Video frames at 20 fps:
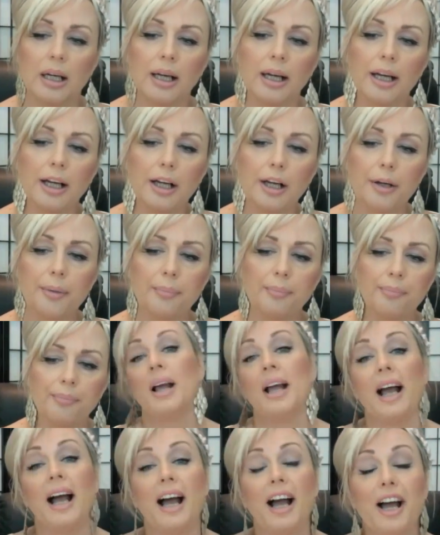Um
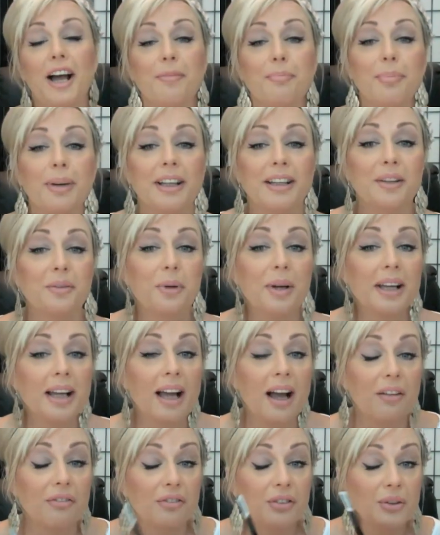by the
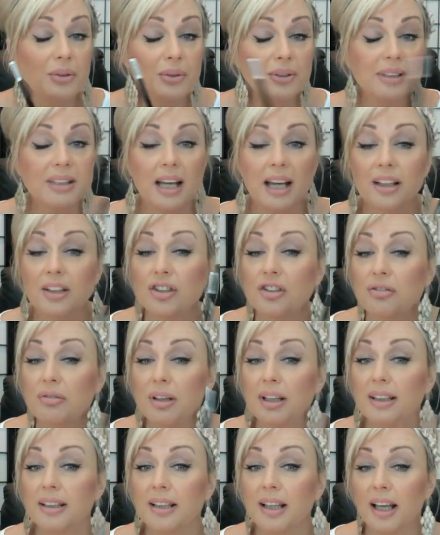way, I've used that
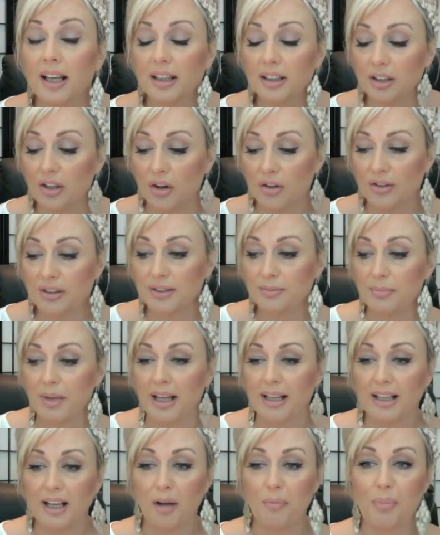trick that Goss
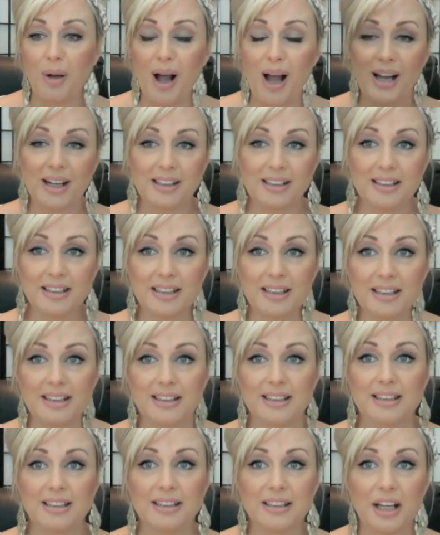makeup
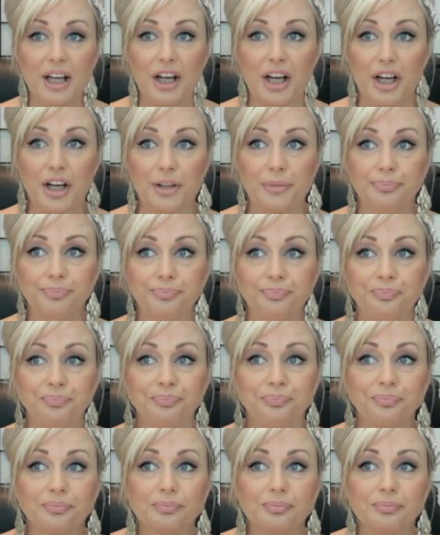artist um